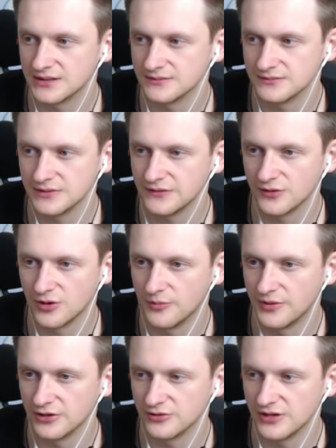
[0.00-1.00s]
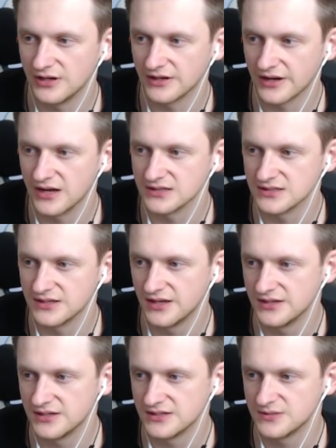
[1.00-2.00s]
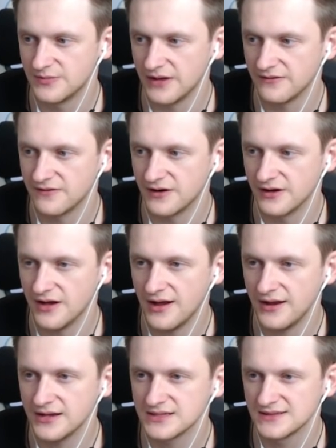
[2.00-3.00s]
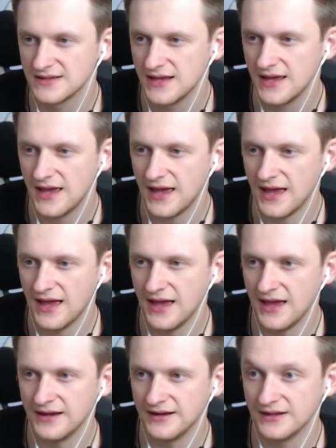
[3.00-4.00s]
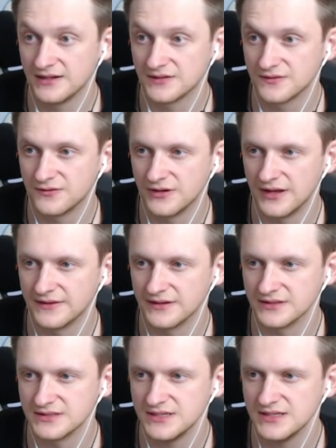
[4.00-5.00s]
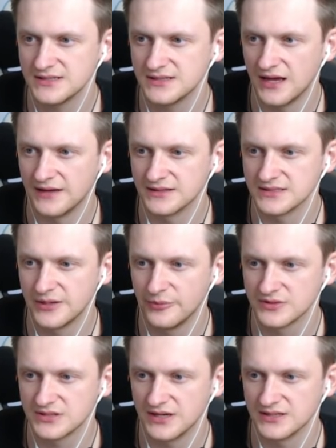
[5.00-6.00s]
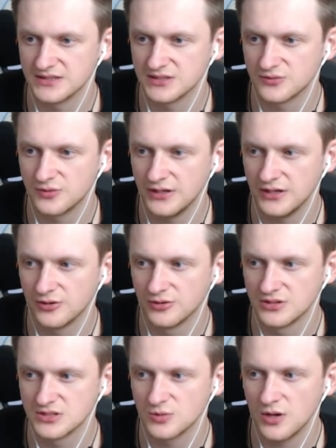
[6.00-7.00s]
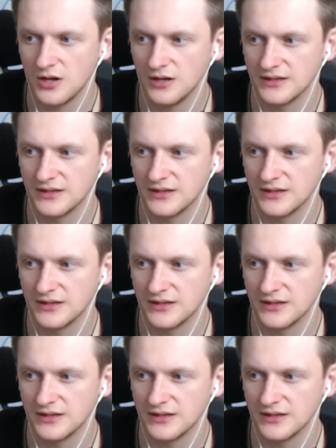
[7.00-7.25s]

If you compare it to the other classes, it is by far the highest, and it is for the entire season, and the sample size is really good as well.